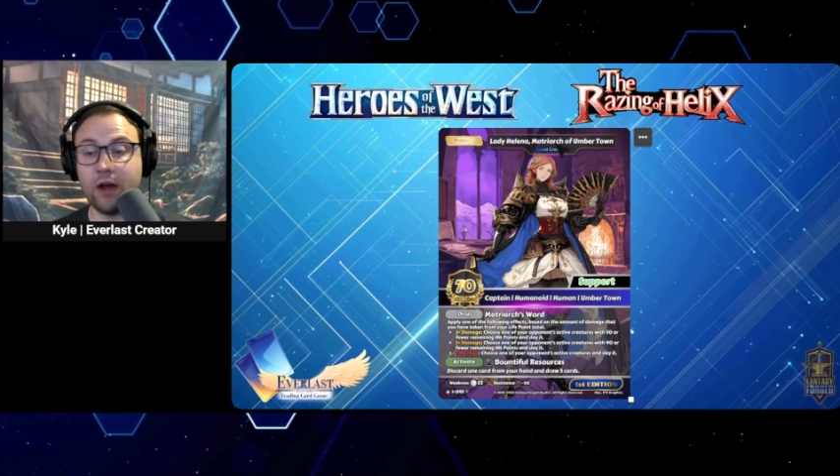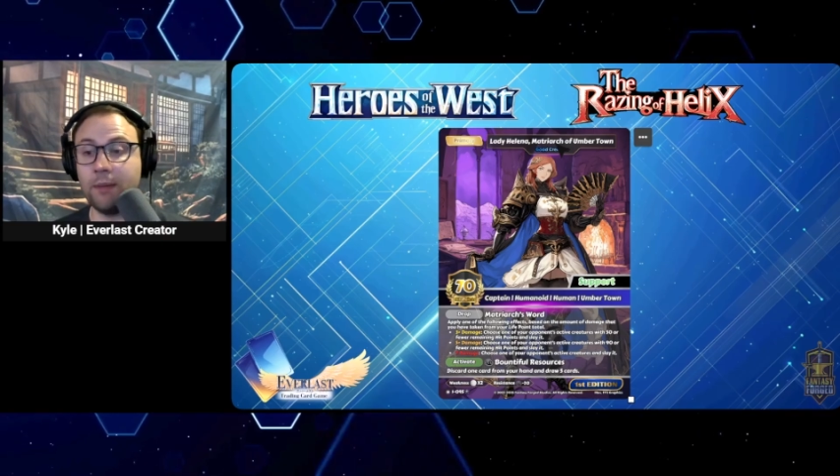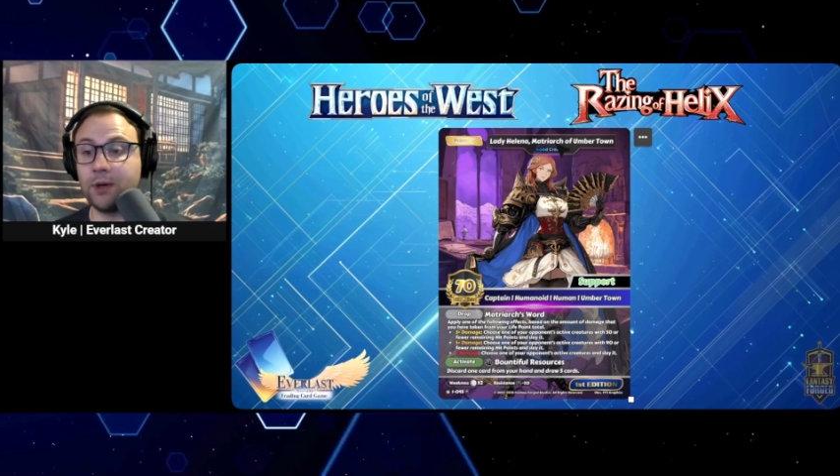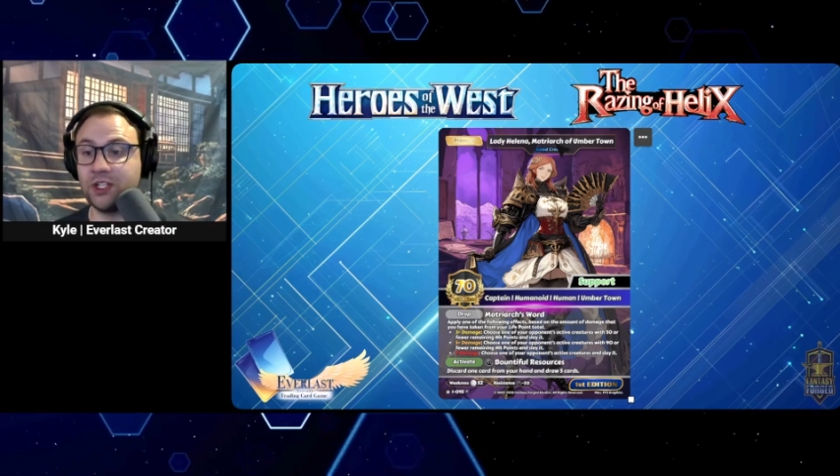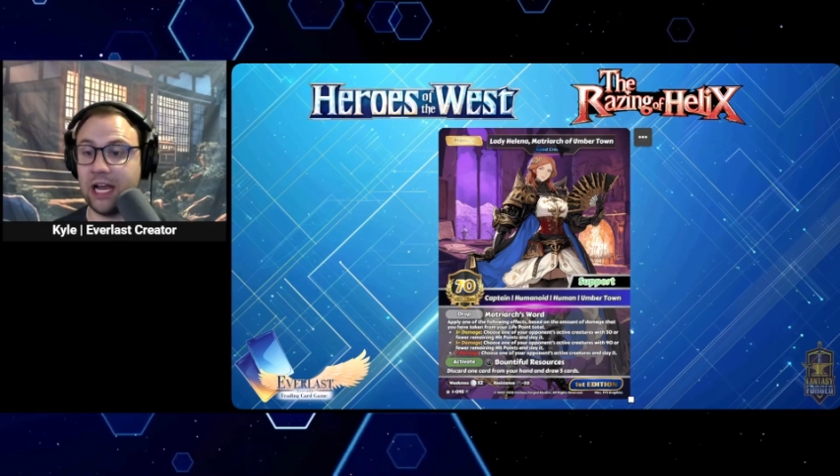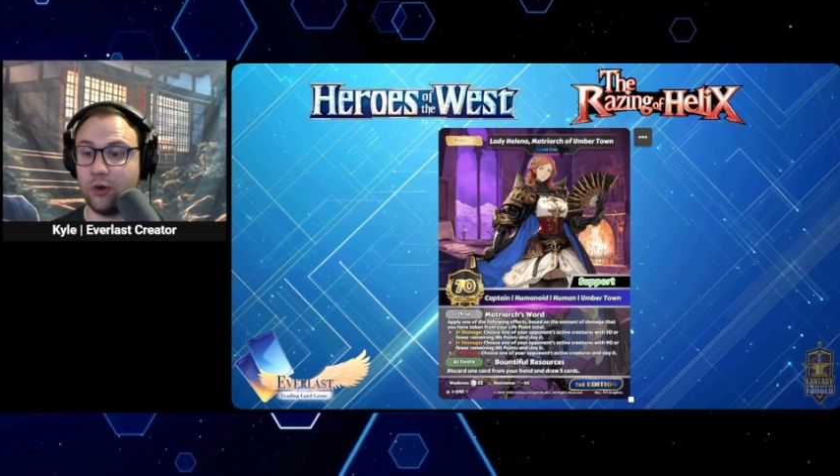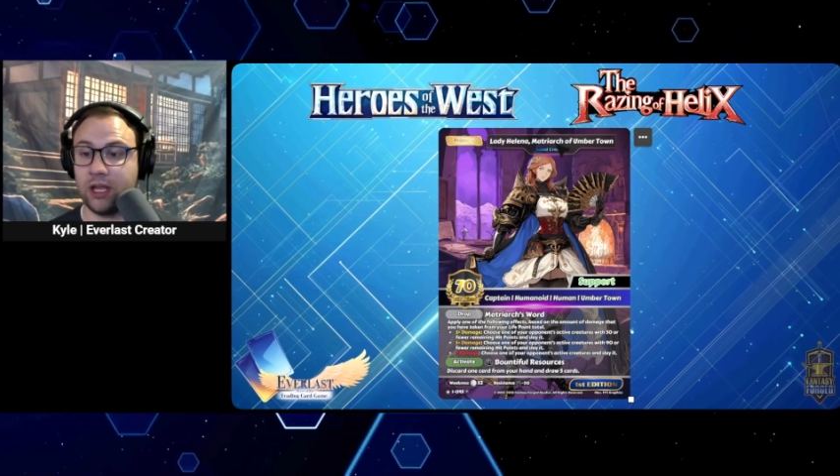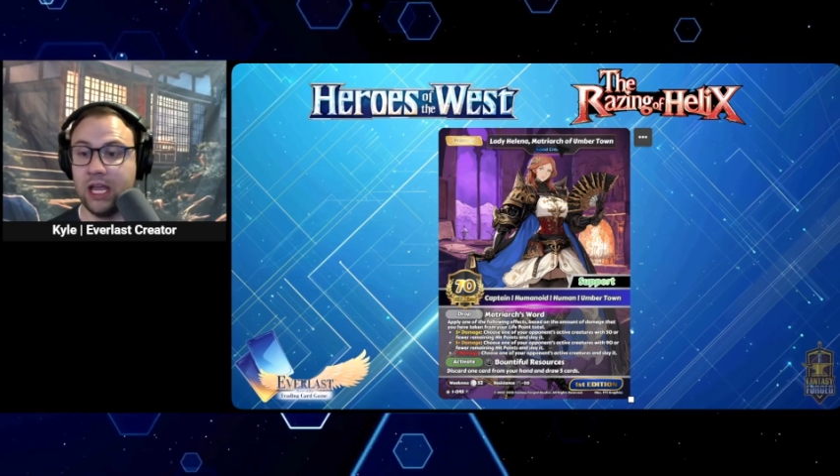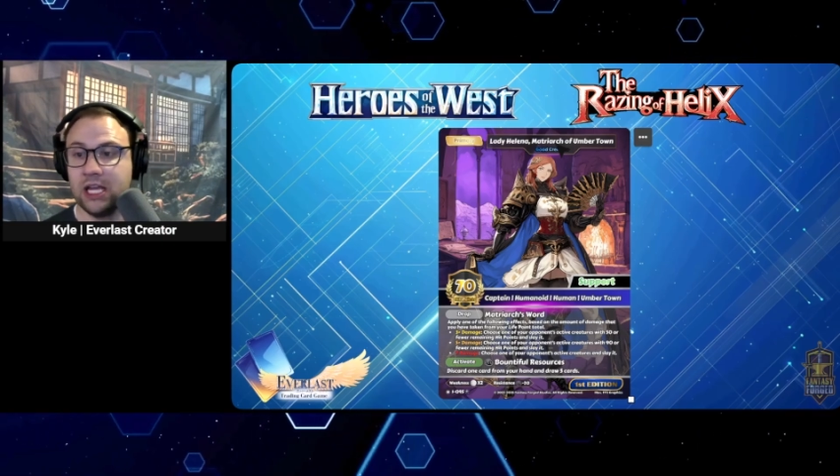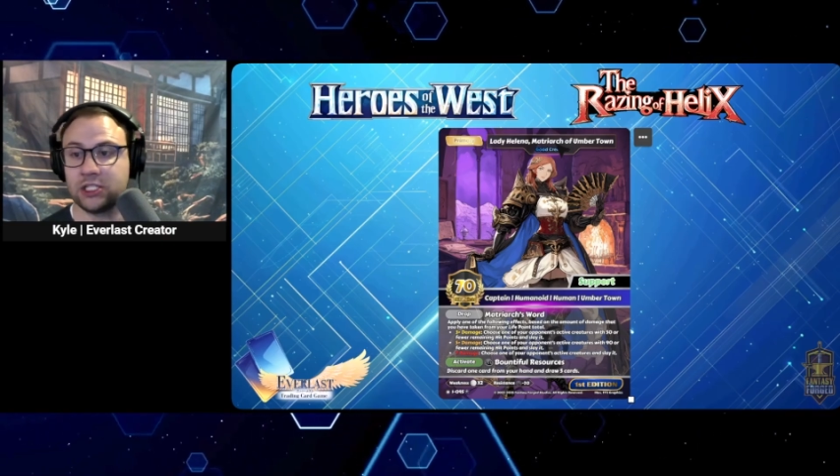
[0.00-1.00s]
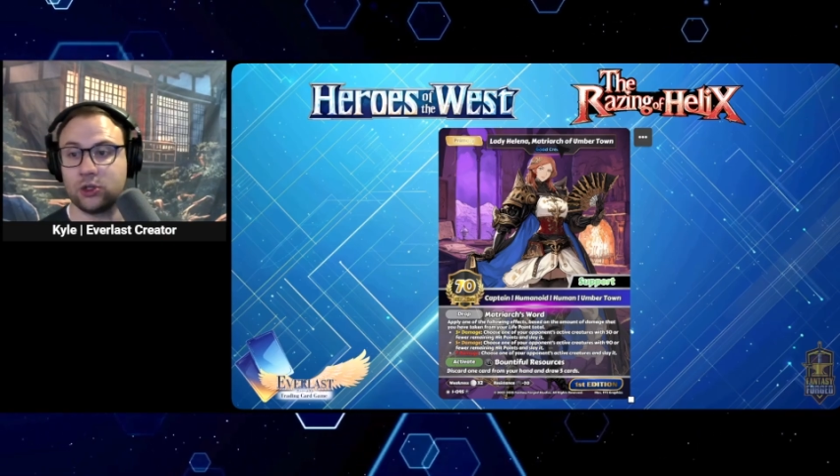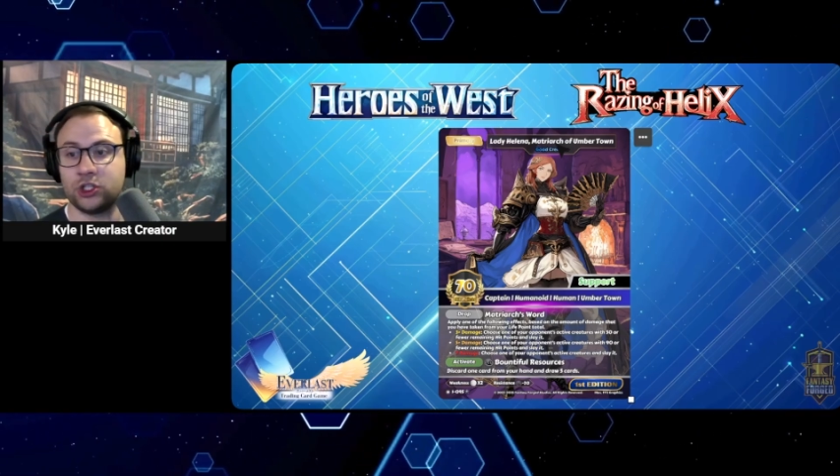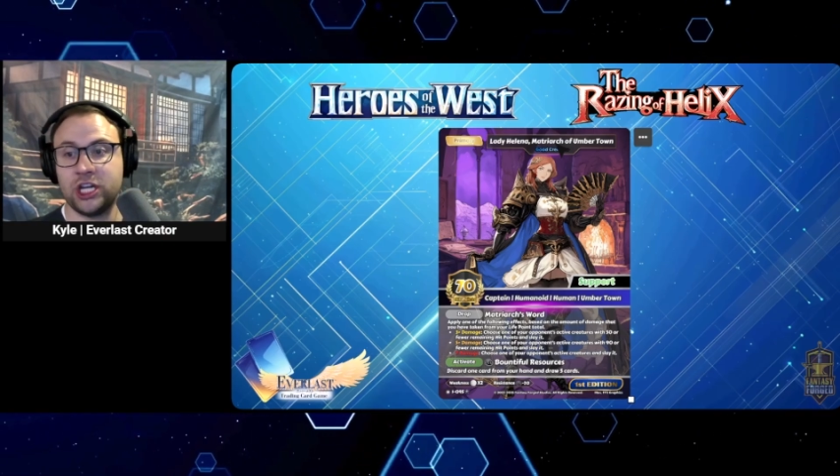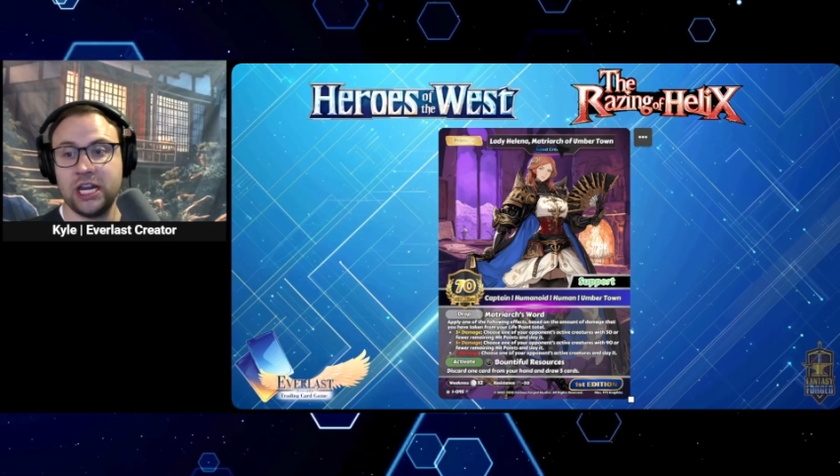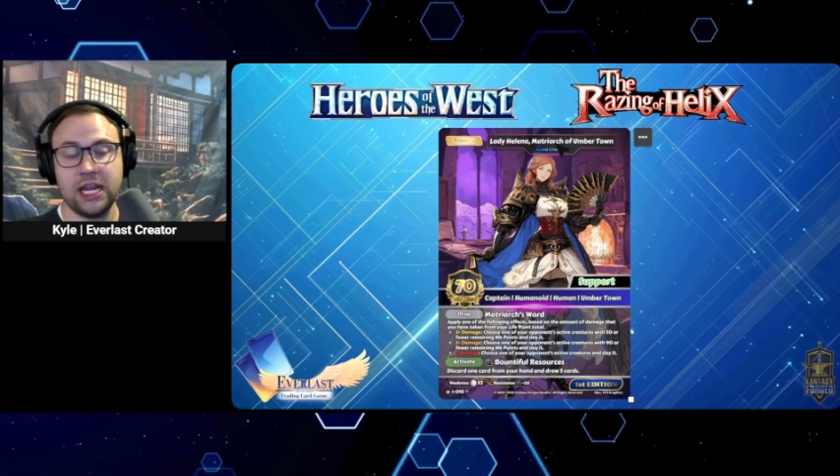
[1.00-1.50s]
Umbertown. So
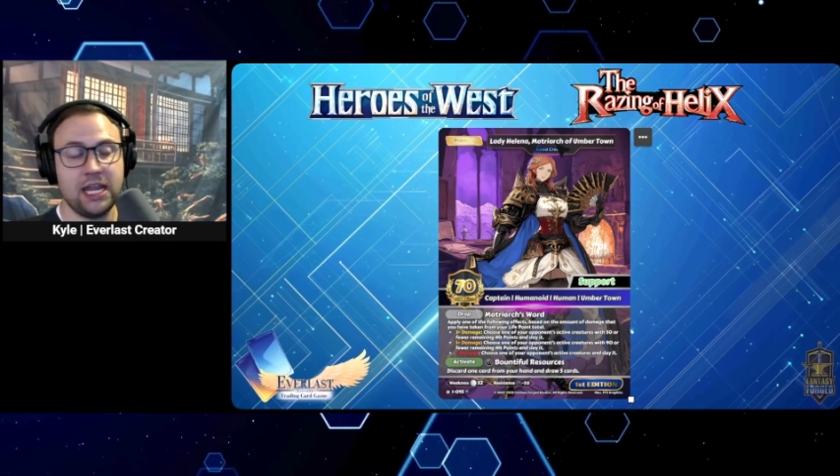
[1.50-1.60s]
she